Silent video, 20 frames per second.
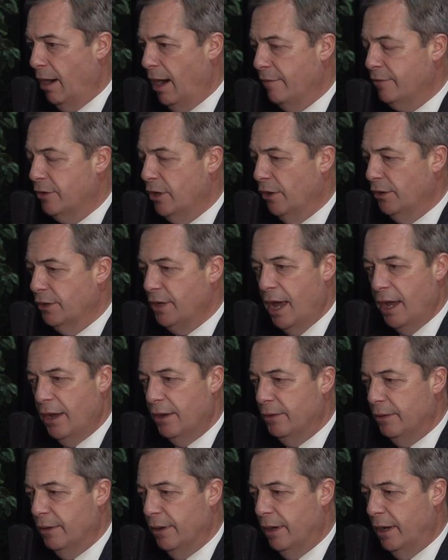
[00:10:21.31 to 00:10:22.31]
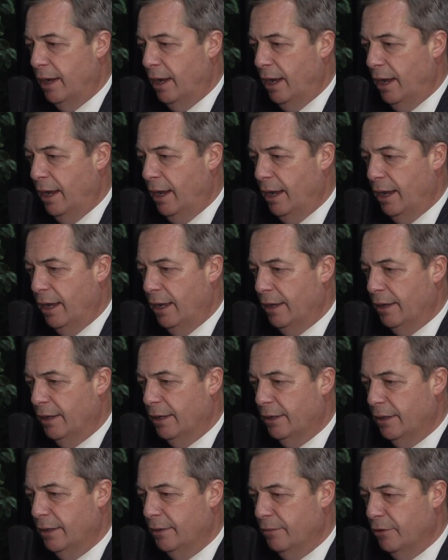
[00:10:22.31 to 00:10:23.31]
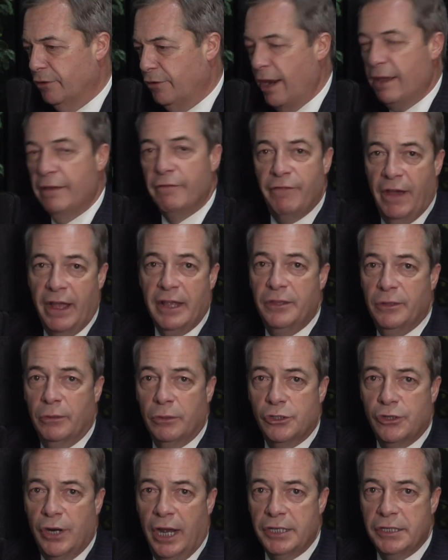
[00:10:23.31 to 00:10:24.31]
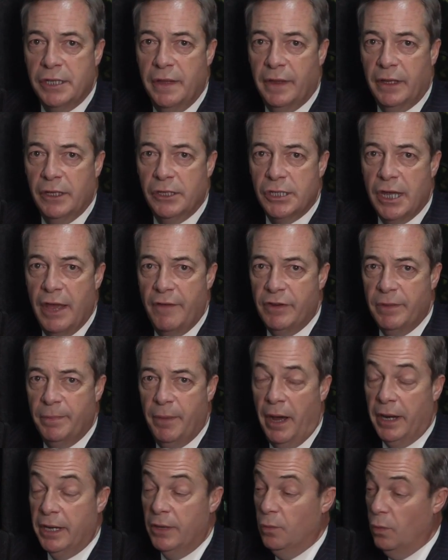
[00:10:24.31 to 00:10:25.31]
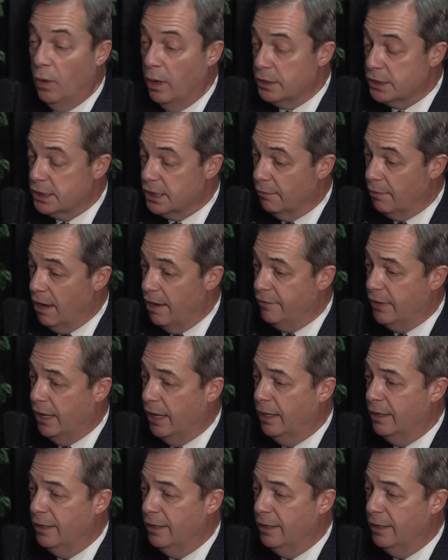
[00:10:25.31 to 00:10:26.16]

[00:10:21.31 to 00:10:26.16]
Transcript: got no great faith or trust in the Conservative Party whatsoever.